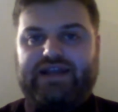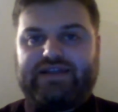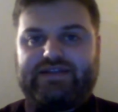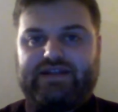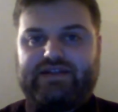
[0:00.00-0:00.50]

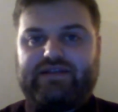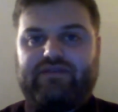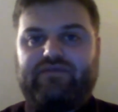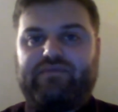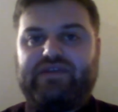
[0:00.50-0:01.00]

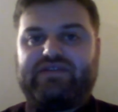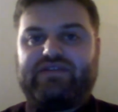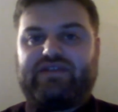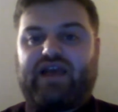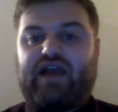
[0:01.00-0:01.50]
extensive
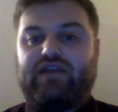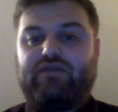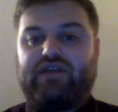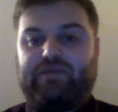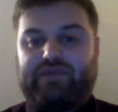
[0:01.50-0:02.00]
business
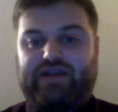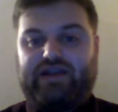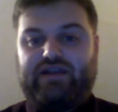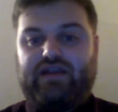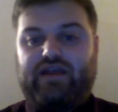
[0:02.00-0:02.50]
continuity plan.